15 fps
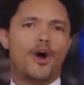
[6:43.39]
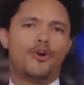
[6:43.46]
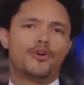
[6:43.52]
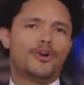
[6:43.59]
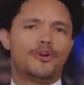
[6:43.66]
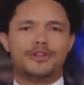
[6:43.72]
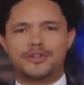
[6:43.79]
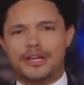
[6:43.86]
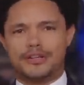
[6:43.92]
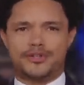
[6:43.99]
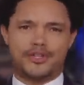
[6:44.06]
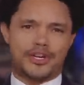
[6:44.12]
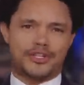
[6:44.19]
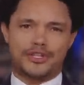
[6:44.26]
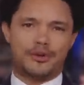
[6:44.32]
oh, no, it's, it's
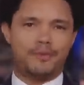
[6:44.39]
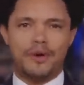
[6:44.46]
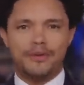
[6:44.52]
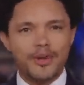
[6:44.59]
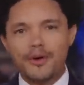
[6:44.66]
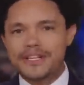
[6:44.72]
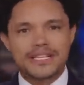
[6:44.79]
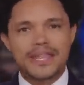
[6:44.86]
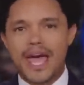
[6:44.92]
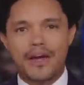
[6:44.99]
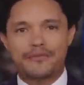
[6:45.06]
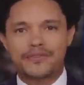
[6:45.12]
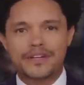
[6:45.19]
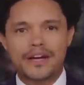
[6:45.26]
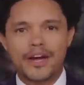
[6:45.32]
just the way. No, it's
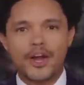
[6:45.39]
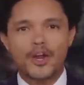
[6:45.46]
theft.